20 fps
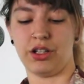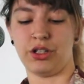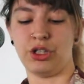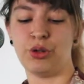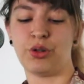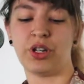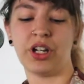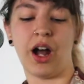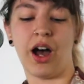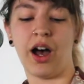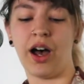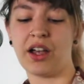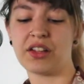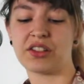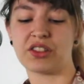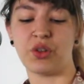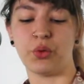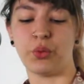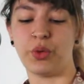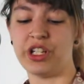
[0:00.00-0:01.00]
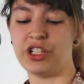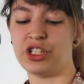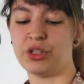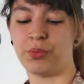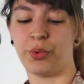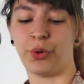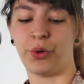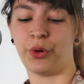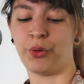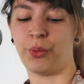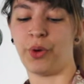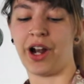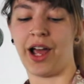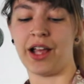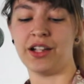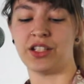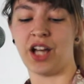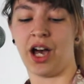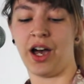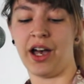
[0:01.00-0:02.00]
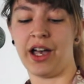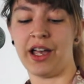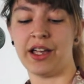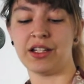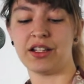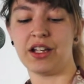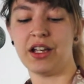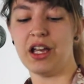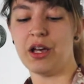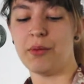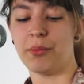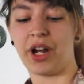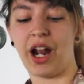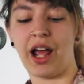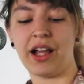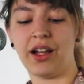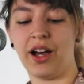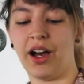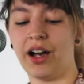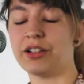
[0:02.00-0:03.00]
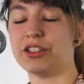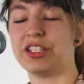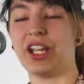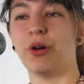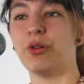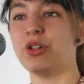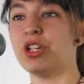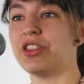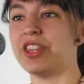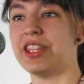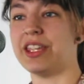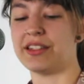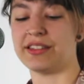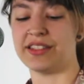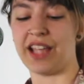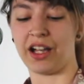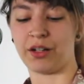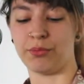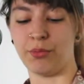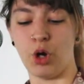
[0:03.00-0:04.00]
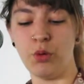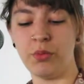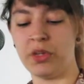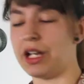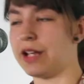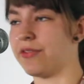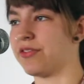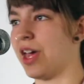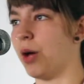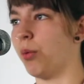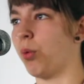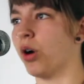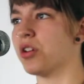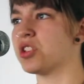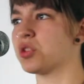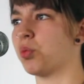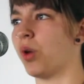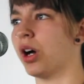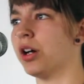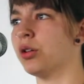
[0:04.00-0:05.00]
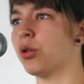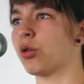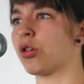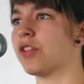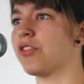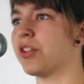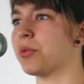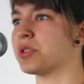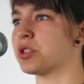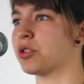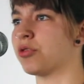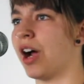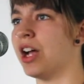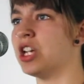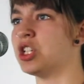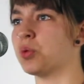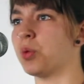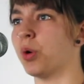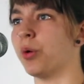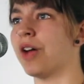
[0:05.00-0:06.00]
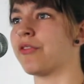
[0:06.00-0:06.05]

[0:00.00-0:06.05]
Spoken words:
You can ask the Ouija board when I died, but I can't tell you the exact moment, if there was one, or if it was gradual.